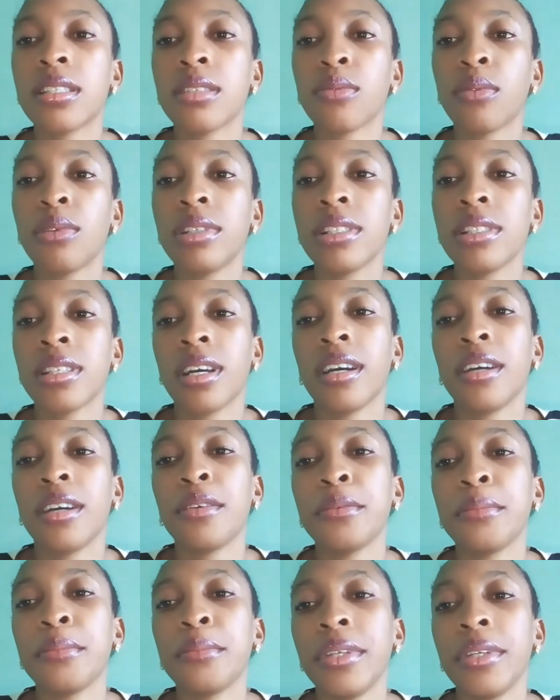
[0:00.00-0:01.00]
ones are
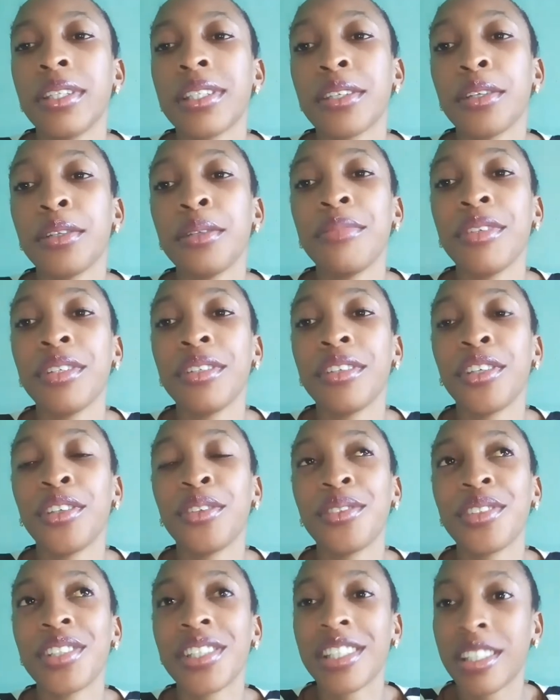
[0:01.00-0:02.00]
it's gonna be a
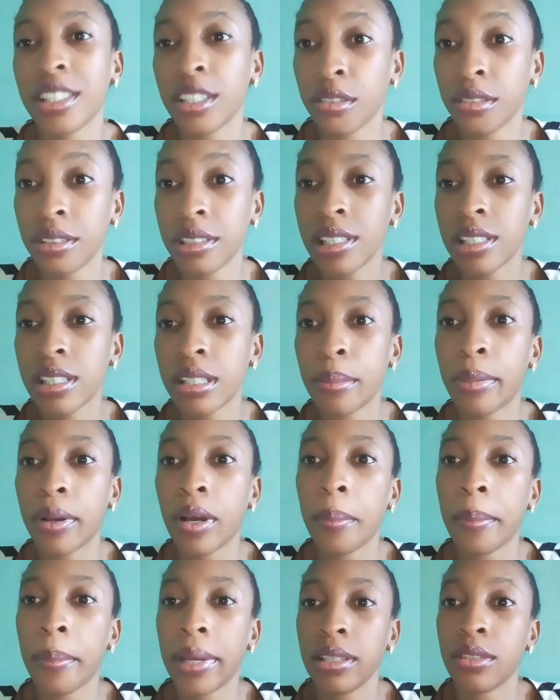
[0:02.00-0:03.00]
huge series
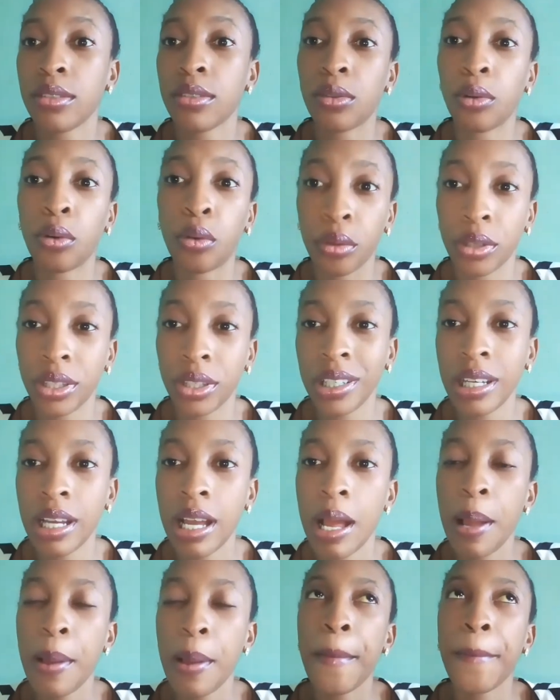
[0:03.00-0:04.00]
about my story,
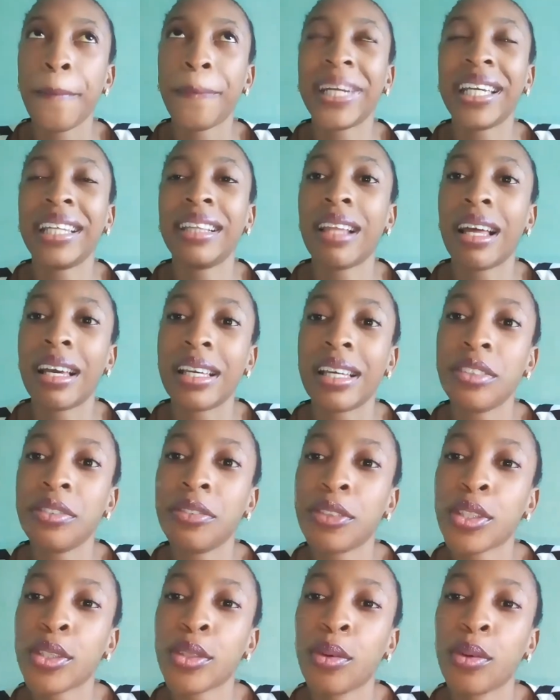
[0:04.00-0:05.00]
my
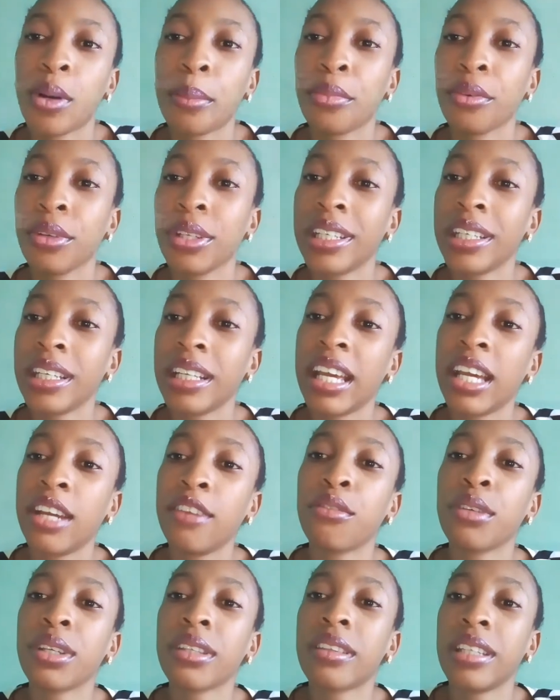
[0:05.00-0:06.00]
life. So I'm breaking
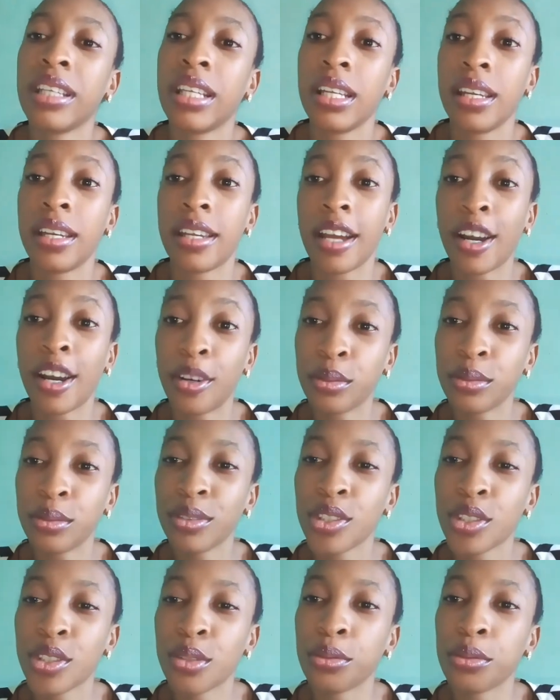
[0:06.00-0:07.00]
everything
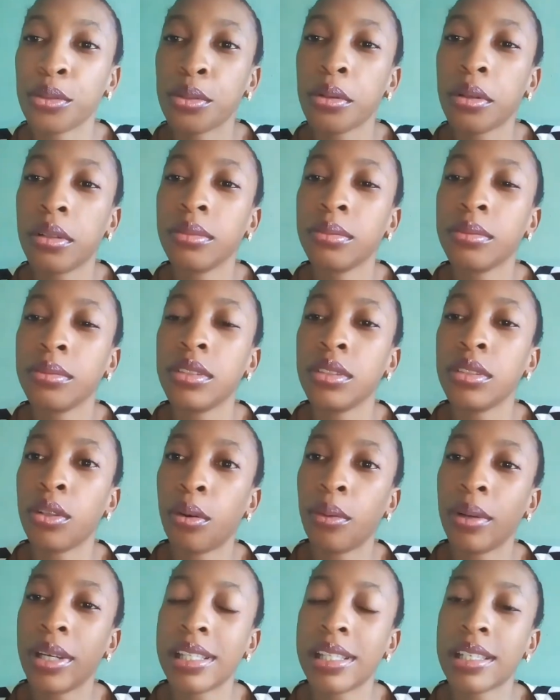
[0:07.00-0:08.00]
down so you all will
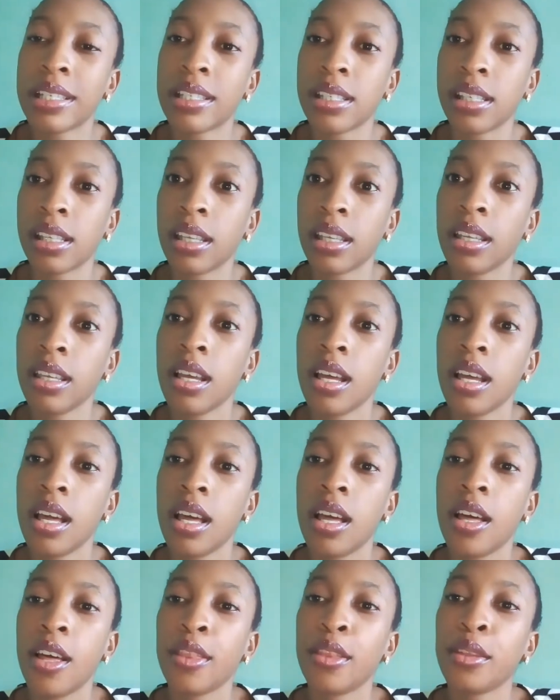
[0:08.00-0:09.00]
know and see
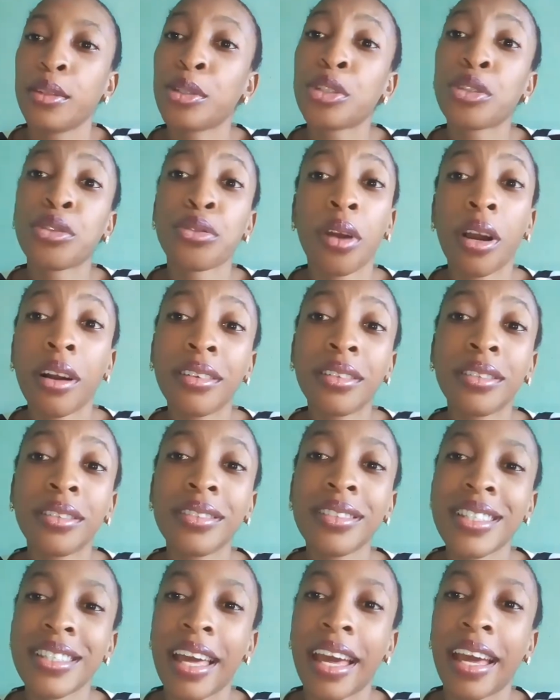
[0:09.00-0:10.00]
the
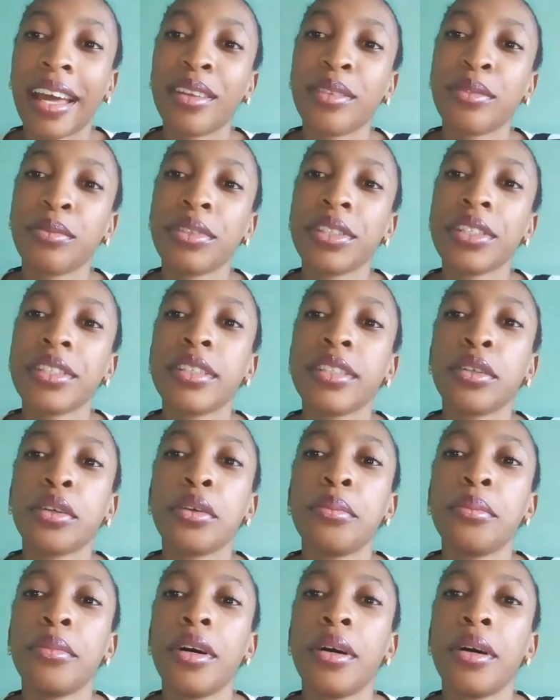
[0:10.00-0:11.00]
struggles that we
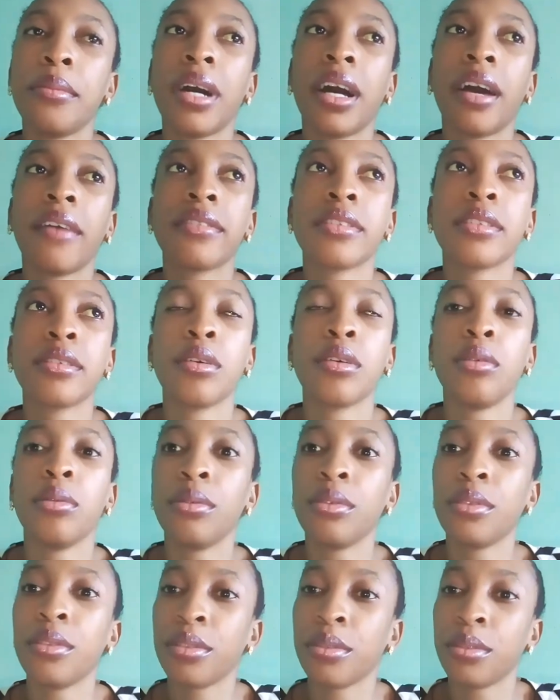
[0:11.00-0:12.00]
single mom have to
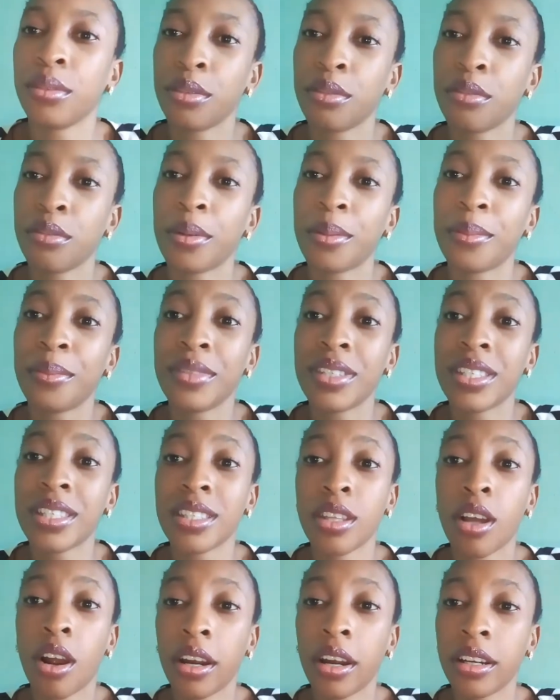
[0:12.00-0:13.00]
go through from
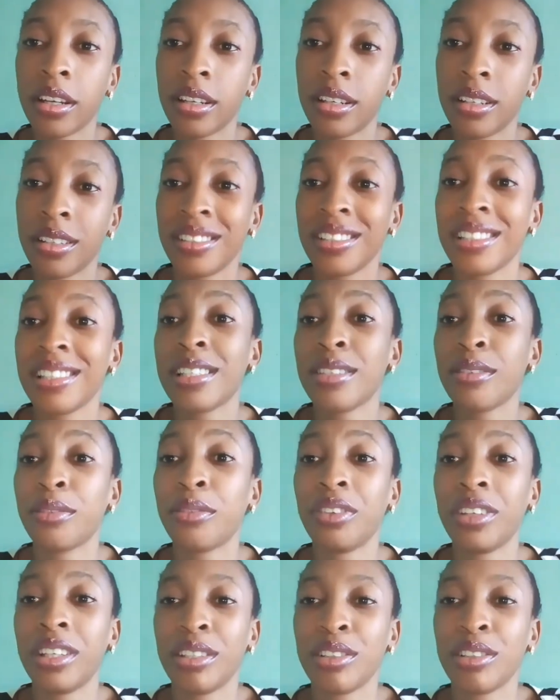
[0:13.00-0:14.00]
start to
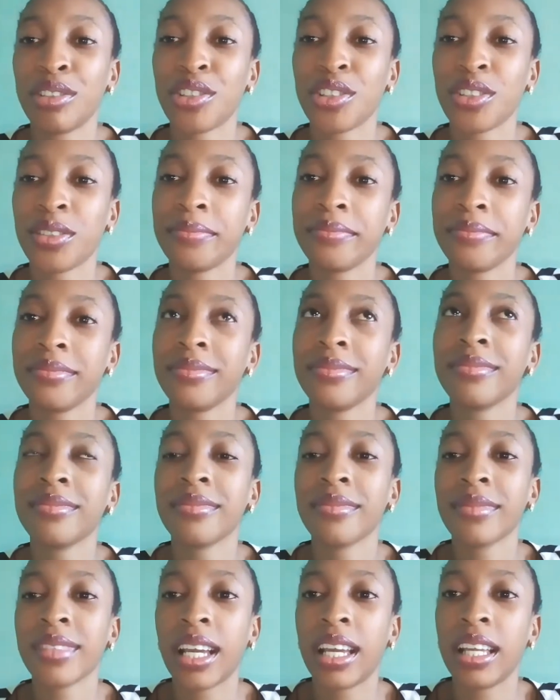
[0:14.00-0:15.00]
finish
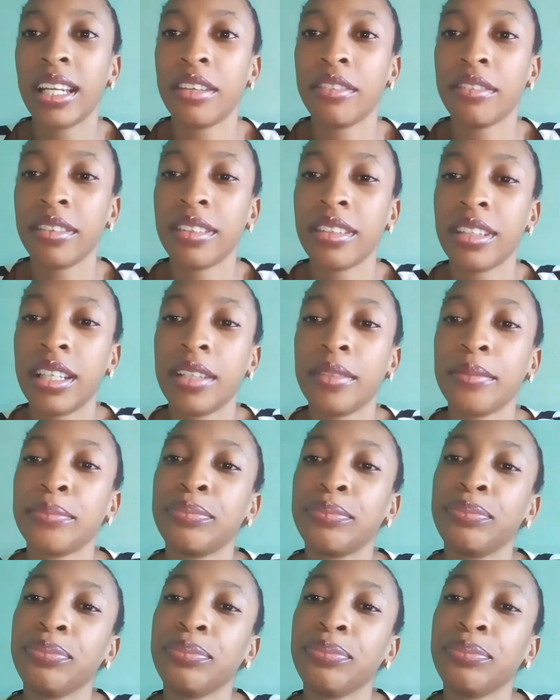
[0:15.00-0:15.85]
and everything.